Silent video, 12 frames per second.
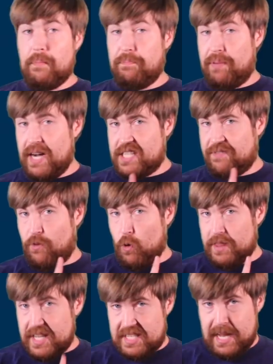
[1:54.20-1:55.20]
But
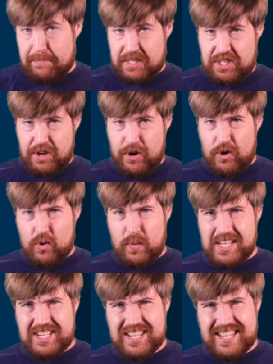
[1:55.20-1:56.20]
for this episode,
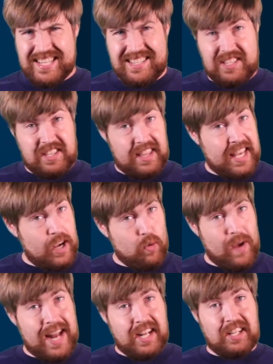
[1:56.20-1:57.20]
which is
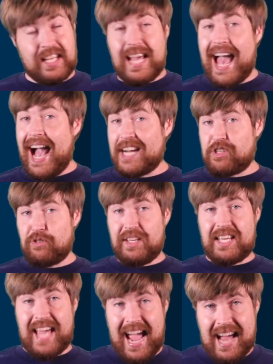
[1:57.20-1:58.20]
theoretically actually
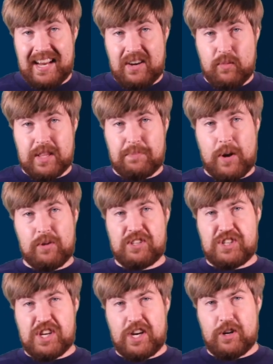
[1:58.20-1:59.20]
canon with both
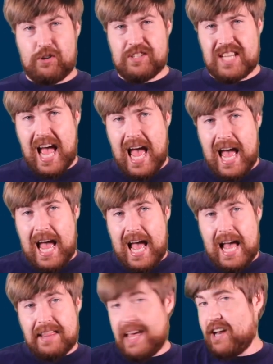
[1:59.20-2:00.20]
shows,
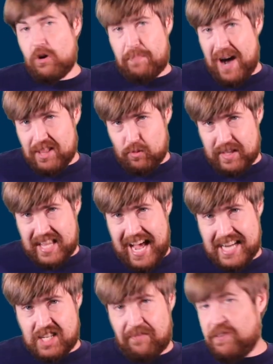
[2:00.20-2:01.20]
they don't bother with
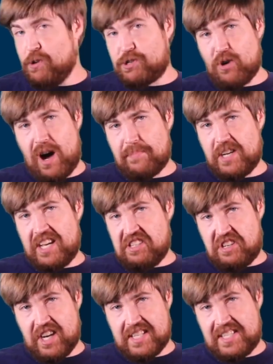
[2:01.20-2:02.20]
that. Futurama
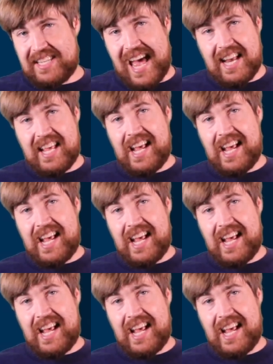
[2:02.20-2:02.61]
is just set